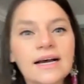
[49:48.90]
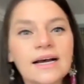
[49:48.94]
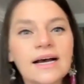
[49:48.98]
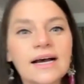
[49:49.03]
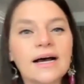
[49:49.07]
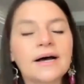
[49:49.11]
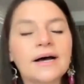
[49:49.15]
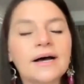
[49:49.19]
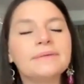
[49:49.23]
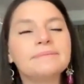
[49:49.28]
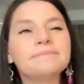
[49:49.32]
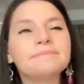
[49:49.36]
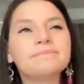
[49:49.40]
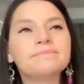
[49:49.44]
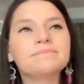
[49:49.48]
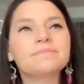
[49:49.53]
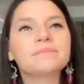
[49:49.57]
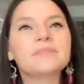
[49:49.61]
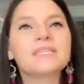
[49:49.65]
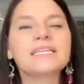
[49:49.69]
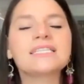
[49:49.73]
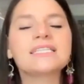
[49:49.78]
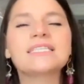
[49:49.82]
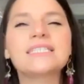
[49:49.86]

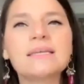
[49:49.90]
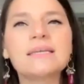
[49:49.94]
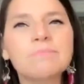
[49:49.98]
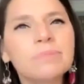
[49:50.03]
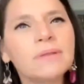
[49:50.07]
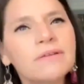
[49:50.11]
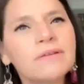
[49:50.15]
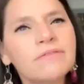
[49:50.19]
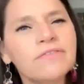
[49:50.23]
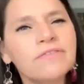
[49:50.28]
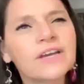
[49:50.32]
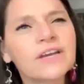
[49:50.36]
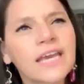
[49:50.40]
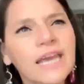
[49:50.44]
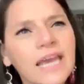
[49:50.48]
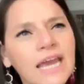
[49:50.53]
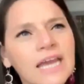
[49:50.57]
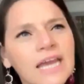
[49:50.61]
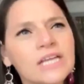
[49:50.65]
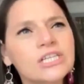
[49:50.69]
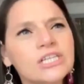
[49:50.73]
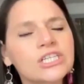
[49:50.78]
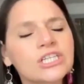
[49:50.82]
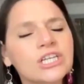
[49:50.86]
the
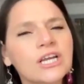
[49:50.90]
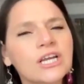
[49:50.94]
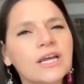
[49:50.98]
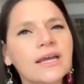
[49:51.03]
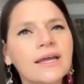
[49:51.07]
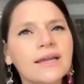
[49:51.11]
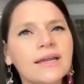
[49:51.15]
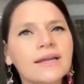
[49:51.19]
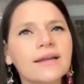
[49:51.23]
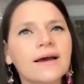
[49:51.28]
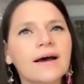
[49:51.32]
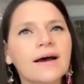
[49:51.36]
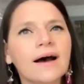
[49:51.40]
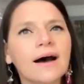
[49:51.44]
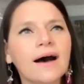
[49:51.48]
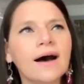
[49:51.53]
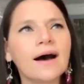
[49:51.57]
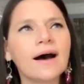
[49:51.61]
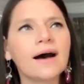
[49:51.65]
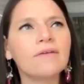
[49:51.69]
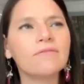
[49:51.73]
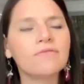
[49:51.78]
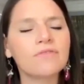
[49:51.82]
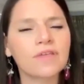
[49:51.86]
simplification
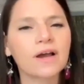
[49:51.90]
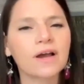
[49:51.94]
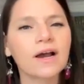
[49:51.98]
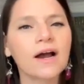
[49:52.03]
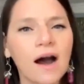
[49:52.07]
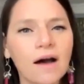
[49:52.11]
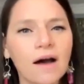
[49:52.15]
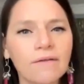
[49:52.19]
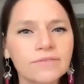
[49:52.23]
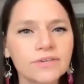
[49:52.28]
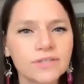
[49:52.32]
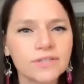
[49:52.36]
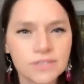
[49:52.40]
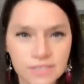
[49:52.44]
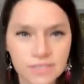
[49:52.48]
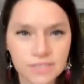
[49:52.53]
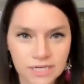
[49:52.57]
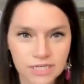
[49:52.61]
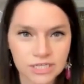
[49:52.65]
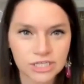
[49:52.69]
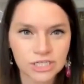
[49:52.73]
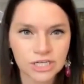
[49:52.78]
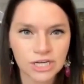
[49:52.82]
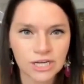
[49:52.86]
of the
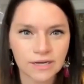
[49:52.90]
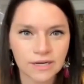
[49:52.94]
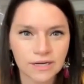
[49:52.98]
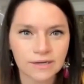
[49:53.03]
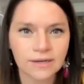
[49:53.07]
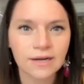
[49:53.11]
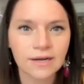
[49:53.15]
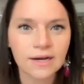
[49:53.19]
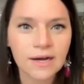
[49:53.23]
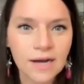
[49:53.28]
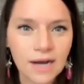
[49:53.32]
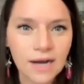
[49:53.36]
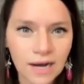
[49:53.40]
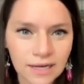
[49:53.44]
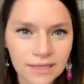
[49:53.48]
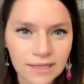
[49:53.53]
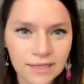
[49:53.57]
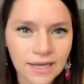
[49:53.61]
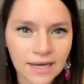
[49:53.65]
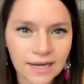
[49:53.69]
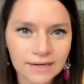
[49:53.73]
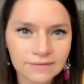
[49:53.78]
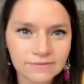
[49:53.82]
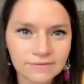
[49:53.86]
conversation a
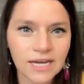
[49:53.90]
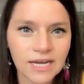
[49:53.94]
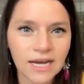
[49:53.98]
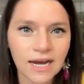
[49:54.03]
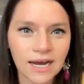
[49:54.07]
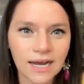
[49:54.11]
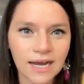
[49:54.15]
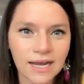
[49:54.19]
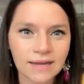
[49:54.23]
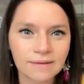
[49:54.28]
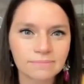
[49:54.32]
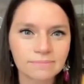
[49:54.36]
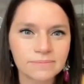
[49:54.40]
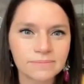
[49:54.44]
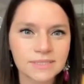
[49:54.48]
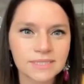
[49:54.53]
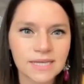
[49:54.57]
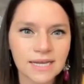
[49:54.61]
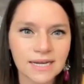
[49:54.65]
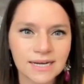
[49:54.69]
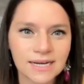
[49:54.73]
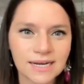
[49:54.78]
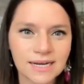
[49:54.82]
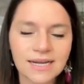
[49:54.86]
lot of times,
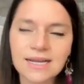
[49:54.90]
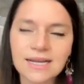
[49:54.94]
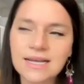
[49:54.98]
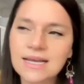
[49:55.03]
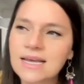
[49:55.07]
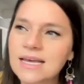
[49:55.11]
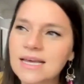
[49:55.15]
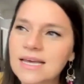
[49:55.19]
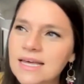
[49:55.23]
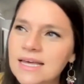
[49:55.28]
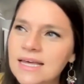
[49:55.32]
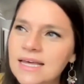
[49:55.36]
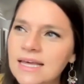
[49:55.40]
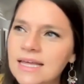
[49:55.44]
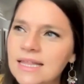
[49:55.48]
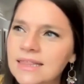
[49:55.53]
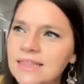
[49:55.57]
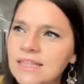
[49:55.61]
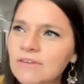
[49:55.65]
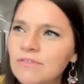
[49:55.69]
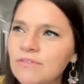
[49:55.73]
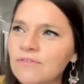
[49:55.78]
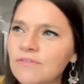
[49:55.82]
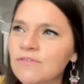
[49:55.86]
and
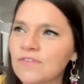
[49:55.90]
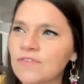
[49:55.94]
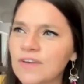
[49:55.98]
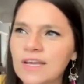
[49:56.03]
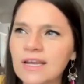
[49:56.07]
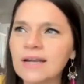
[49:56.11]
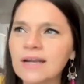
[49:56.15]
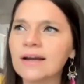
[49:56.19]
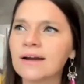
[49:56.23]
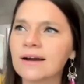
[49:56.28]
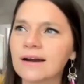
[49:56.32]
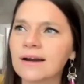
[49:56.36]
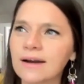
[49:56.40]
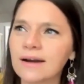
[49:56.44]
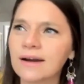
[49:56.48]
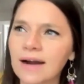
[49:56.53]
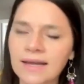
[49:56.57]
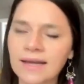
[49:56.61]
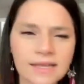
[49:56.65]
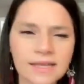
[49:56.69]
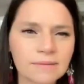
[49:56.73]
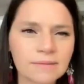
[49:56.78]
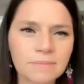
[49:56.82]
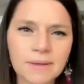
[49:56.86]
the fear I
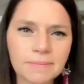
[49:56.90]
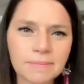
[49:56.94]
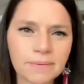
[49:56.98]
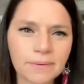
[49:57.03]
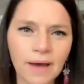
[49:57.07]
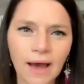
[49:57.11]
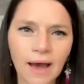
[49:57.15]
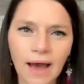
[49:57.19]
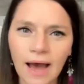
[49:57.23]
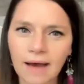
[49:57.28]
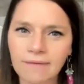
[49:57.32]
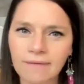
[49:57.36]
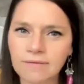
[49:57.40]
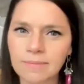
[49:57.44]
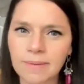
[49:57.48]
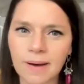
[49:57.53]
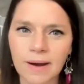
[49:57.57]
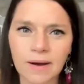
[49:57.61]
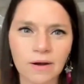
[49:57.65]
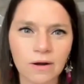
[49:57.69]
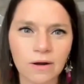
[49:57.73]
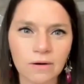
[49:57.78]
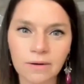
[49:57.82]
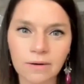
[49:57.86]
think people have
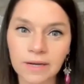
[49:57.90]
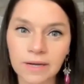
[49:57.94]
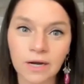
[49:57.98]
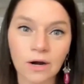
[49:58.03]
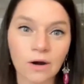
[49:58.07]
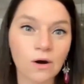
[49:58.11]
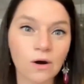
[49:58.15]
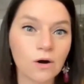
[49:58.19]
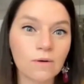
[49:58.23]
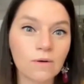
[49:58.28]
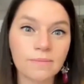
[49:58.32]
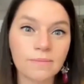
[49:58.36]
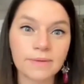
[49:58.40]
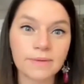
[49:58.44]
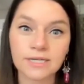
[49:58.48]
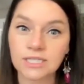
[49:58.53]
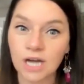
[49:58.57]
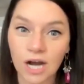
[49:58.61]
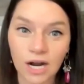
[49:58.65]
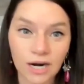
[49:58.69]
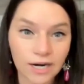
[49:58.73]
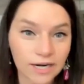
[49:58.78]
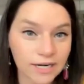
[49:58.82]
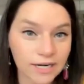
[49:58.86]
about going home and
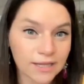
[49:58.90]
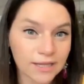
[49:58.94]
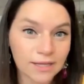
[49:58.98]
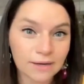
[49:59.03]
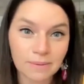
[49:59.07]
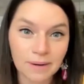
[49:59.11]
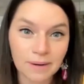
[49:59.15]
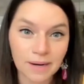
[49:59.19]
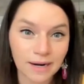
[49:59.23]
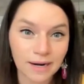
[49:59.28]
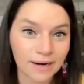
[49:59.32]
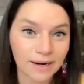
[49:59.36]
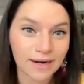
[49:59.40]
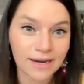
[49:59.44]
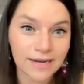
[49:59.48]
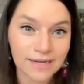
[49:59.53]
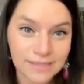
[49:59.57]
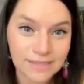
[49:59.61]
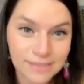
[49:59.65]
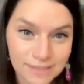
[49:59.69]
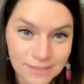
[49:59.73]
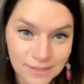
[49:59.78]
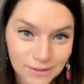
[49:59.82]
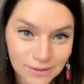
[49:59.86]
talking to their
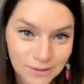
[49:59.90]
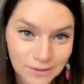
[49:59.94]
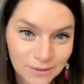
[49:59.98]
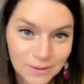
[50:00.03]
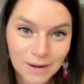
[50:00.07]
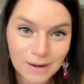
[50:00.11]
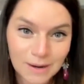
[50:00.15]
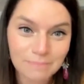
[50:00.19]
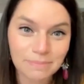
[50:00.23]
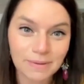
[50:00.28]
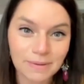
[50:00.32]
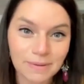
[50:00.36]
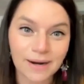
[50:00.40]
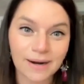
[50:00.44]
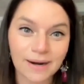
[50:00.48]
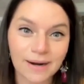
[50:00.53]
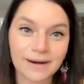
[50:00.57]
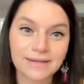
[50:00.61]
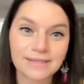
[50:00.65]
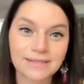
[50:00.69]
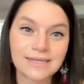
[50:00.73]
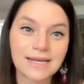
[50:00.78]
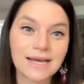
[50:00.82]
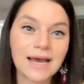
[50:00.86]
parents or their
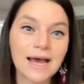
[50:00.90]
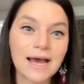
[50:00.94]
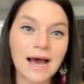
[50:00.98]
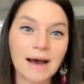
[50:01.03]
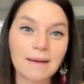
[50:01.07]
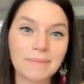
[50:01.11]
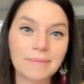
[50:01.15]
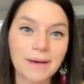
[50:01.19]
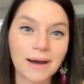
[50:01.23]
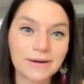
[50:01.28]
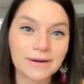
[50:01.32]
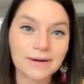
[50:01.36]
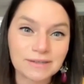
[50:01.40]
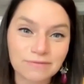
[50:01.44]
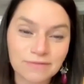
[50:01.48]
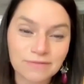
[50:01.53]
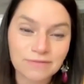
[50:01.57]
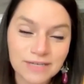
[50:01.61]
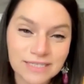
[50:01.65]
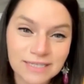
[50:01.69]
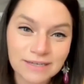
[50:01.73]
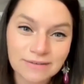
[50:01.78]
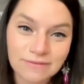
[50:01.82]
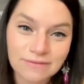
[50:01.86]
grandparents about
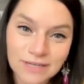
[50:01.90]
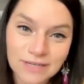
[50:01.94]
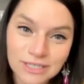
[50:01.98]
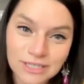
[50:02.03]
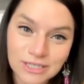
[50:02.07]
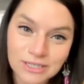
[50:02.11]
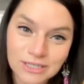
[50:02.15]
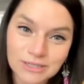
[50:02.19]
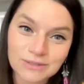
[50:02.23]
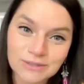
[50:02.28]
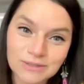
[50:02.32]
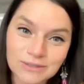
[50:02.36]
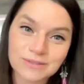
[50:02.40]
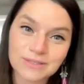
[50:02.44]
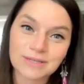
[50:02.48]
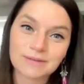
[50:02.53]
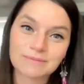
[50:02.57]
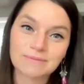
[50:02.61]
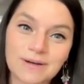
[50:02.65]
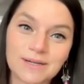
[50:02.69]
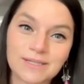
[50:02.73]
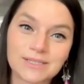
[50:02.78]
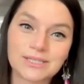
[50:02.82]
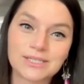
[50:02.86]
divisive issues
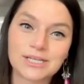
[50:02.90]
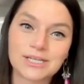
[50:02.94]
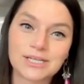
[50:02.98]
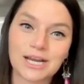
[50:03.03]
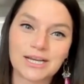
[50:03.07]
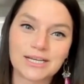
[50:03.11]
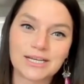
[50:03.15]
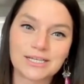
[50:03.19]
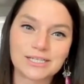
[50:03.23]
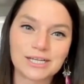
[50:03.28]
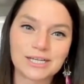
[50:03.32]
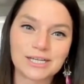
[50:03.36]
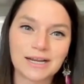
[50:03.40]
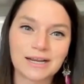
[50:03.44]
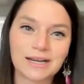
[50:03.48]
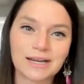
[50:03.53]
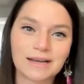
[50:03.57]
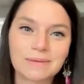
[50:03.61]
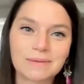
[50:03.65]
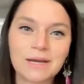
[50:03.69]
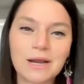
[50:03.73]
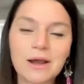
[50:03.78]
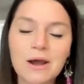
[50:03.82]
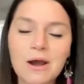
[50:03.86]
what's changing. I
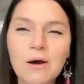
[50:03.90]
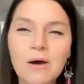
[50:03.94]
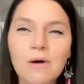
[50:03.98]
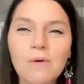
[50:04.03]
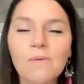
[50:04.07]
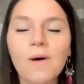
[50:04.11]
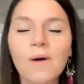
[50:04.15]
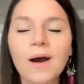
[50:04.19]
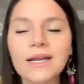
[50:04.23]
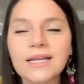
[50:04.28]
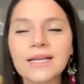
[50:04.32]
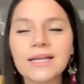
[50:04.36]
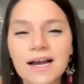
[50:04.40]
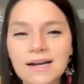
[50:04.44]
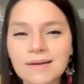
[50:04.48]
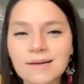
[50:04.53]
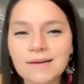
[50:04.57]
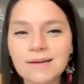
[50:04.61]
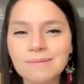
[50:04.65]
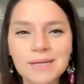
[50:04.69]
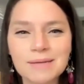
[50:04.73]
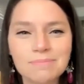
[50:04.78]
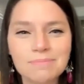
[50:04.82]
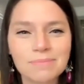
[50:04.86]
mean, what
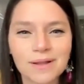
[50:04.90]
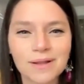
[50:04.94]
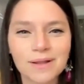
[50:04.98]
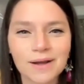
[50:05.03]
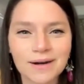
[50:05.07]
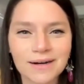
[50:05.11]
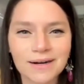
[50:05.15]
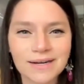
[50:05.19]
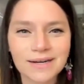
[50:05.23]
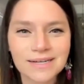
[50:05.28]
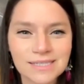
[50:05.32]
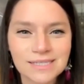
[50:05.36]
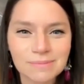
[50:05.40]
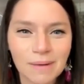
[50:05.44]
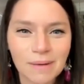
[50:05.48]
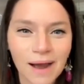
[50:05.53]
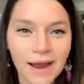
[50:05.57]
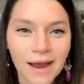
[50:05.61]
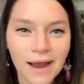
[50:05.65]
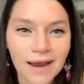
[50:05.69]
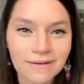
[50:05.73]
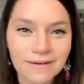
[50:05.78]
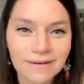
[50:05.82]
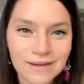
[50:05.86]
young people are
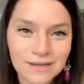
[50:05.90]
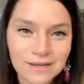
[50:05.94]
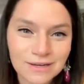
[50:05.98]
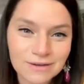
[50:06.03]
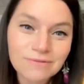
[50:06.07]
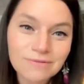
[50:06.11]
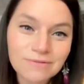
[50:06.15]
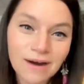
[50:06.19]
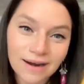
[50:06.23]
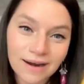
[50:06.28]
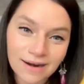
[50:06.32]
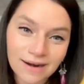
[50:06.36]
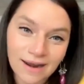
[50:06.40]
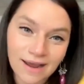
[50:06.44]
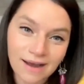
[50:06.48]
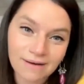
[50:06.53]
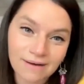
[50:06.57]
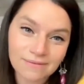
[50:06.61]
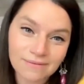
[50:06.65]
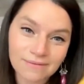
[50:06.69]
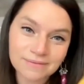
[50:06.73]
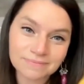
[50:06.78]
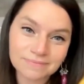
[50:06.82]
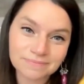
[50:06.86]
inspiring you right
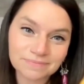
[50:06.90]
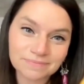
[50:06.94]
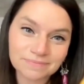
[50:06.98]
now?